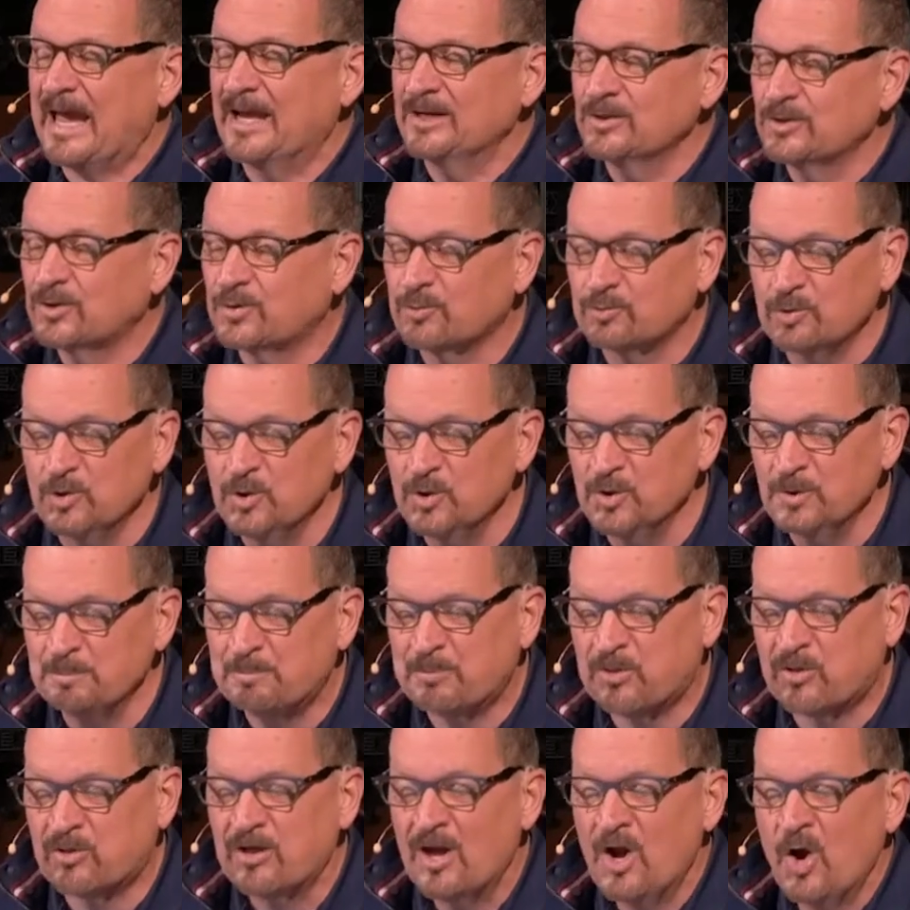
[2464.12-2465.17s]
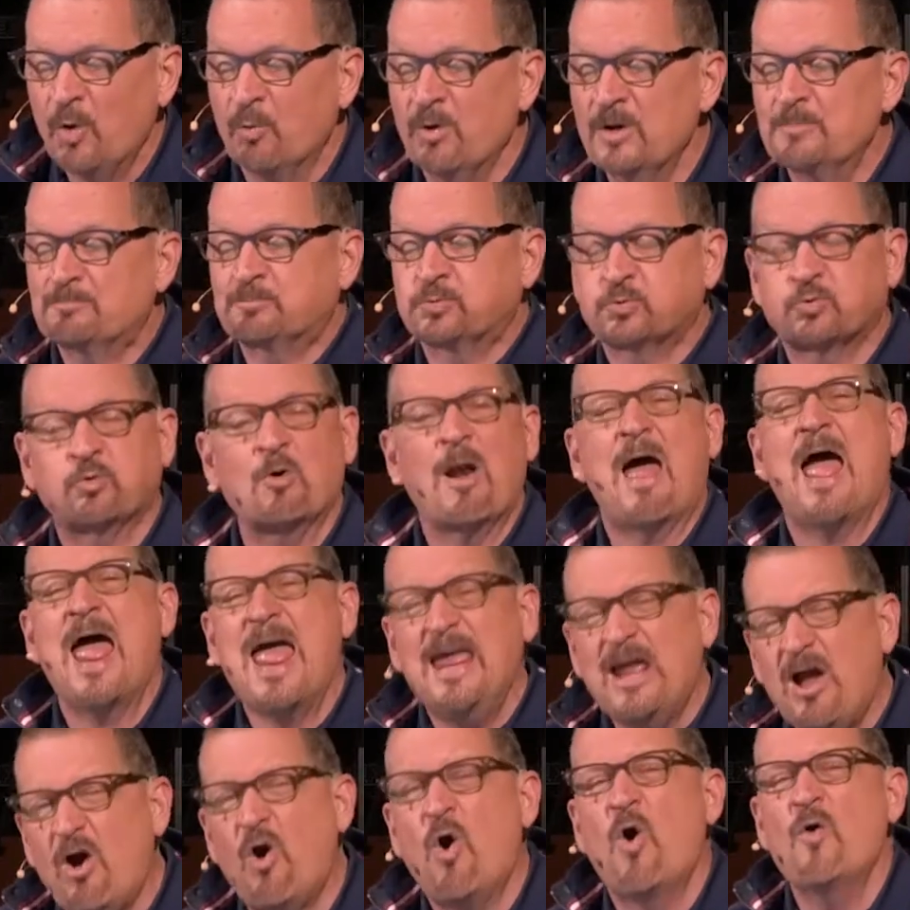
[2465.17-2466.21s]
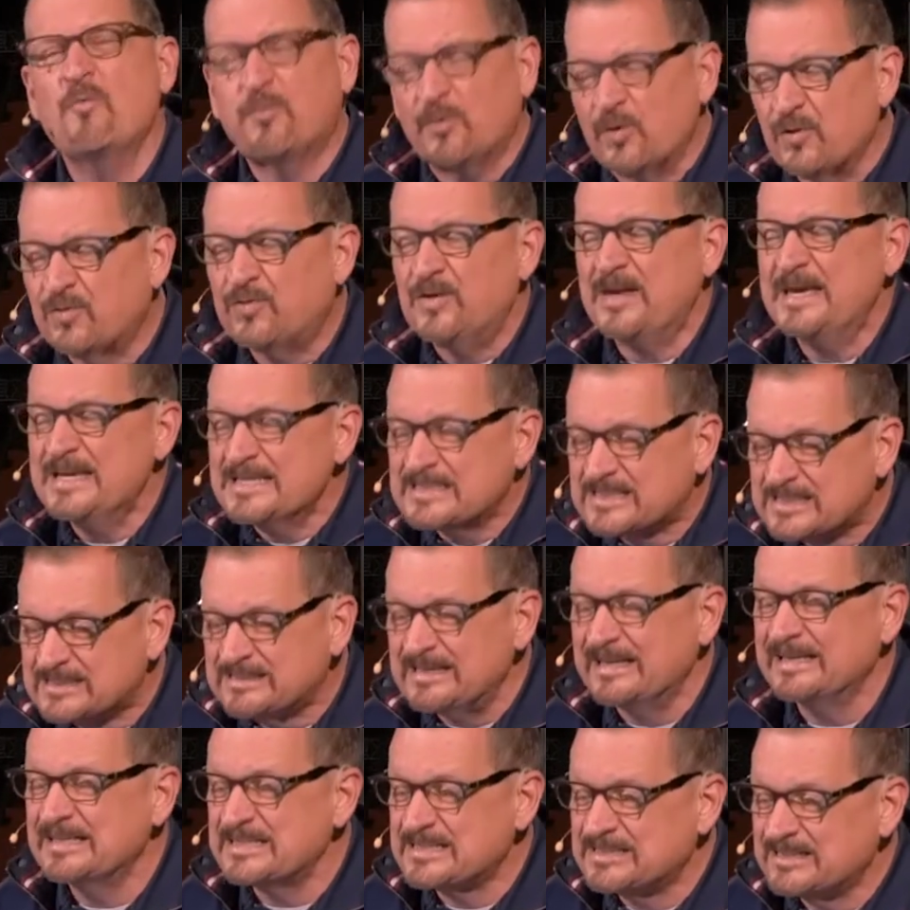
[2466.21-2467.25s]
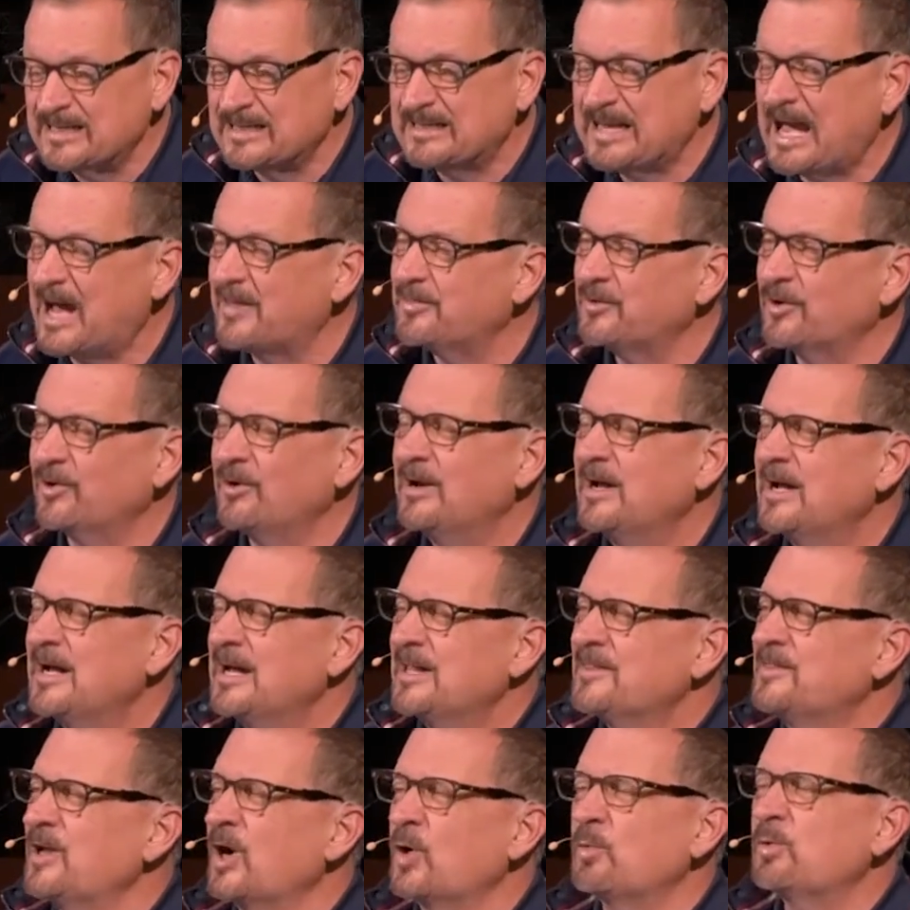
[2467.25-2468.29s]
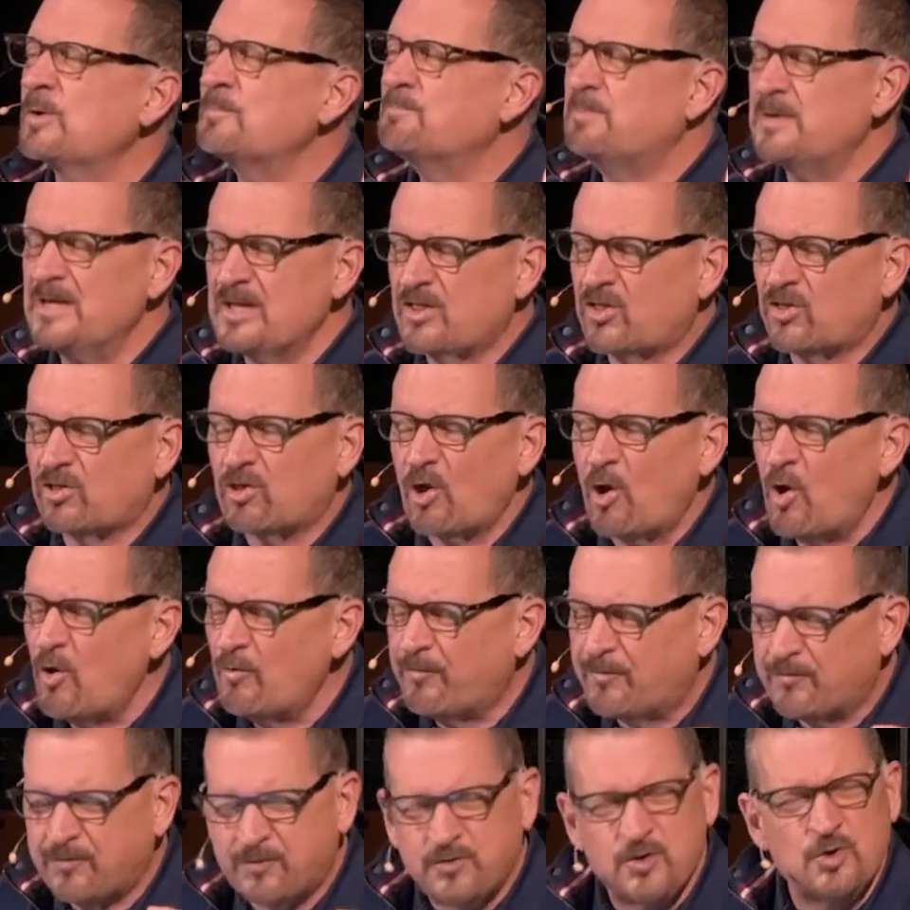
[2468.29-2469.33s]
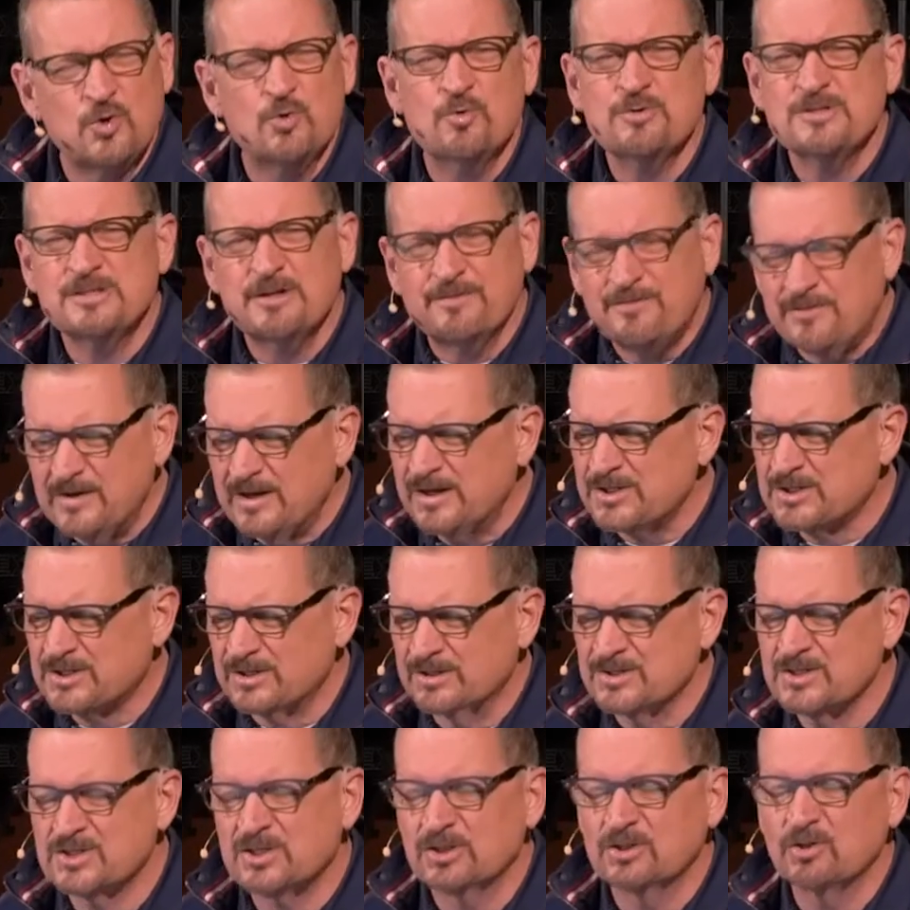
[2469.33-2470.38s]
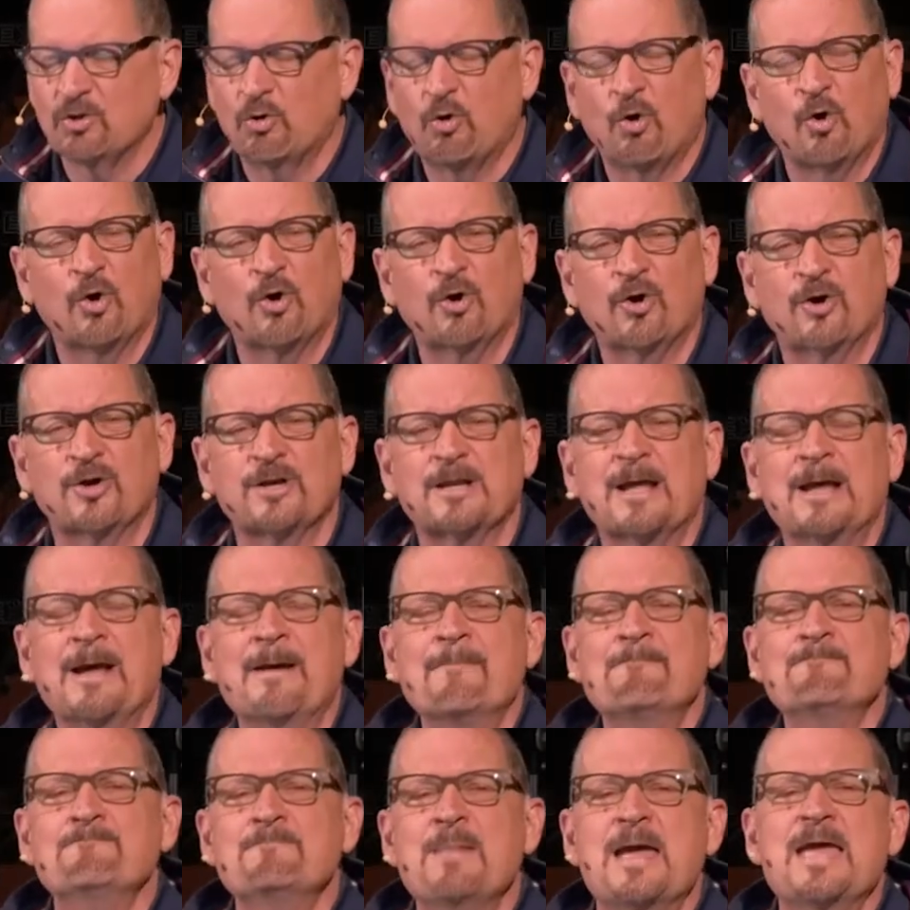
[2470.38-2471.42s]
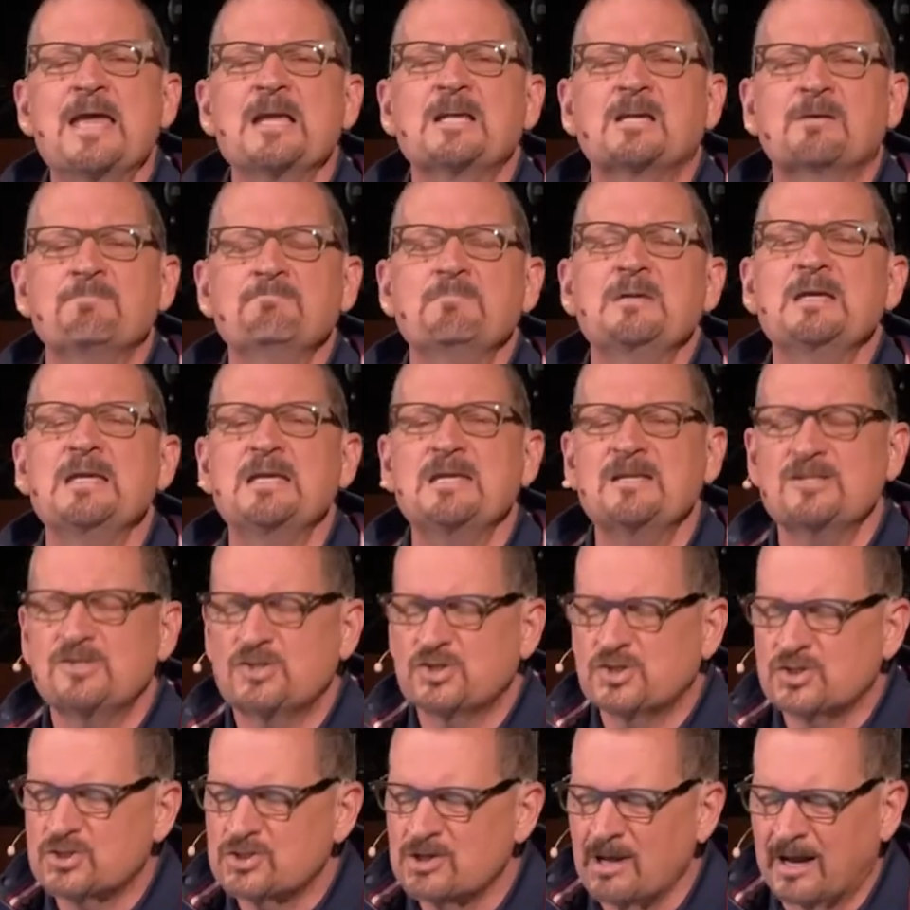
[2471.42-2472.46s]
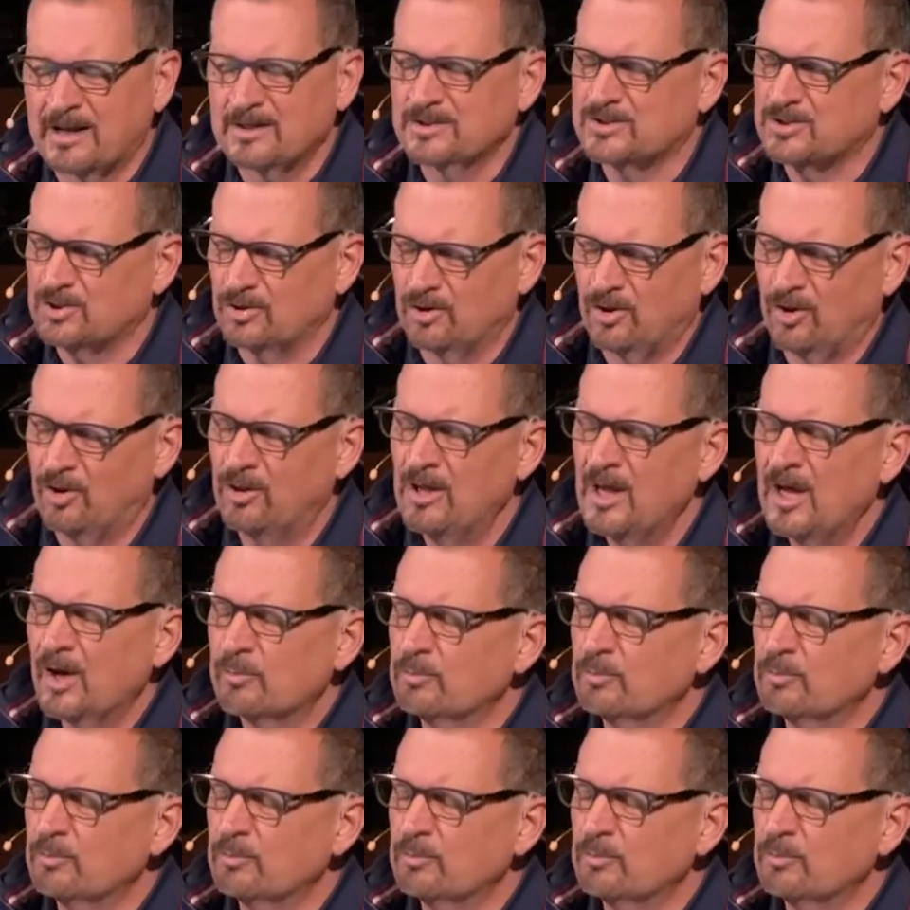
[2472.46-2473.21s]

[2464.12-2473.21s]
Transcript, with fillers: and groups would pray over these things together, there would be so few divisions. Lord, make me gentle.